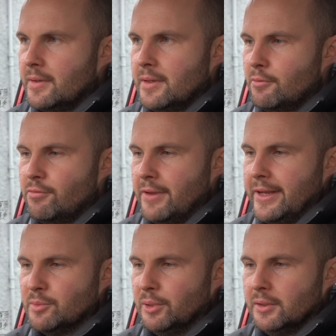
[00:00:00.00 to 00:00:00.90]

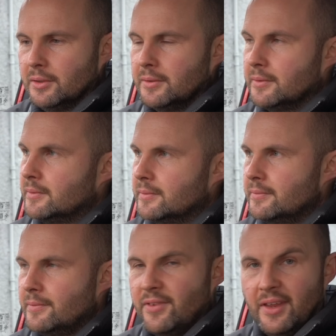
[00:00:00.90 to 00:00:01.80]
inflatable
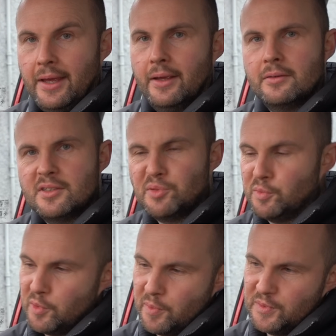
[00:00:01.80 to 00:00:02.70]
thing to
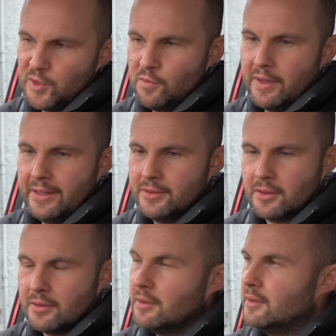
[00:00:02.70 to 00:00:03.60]
pump up duvets,
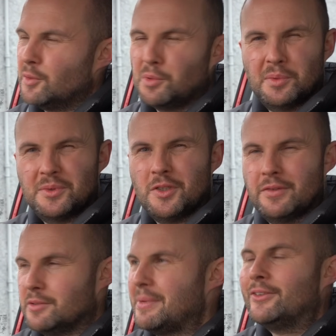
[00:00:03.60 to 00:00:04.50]
or don't pump up
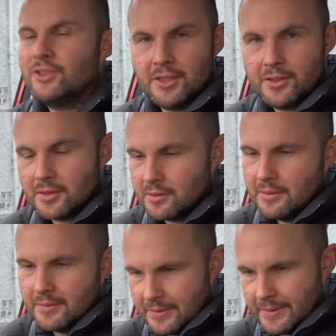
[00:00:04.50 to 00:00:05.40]
duvets, mattresses.
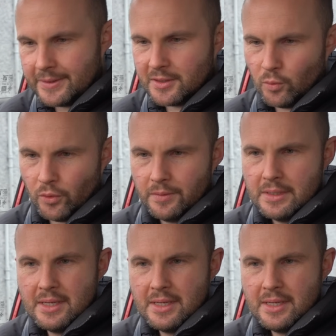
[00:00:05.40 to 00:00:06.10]
That's the one.